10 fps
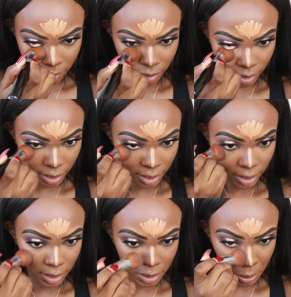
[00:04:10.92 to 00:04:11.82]

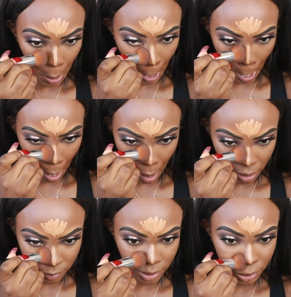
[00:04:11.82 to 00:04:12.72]
because
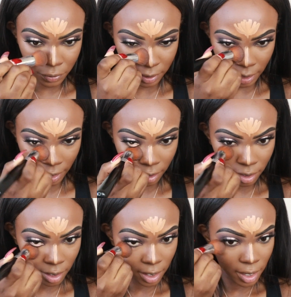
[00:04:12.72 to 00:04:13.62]
especially with like
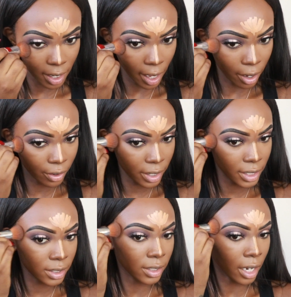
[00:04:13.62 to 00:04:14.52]
how it
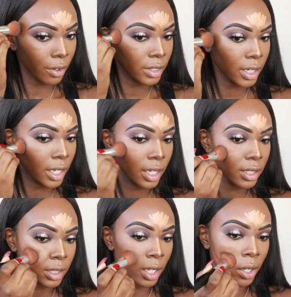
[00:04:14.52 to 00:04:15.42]
is
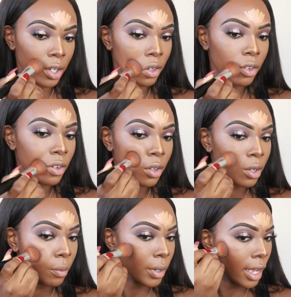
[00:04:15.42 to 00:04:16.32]
nowadays, like
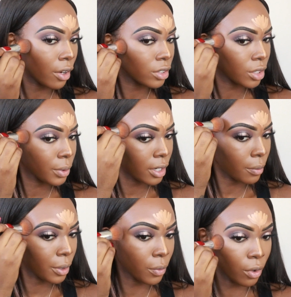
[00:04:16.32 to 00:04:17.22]
Black girls are
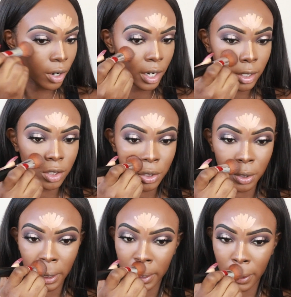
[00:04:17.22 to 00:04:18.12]
becoming more
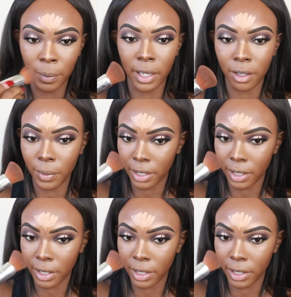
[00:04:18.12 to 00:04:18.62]
into like the makeup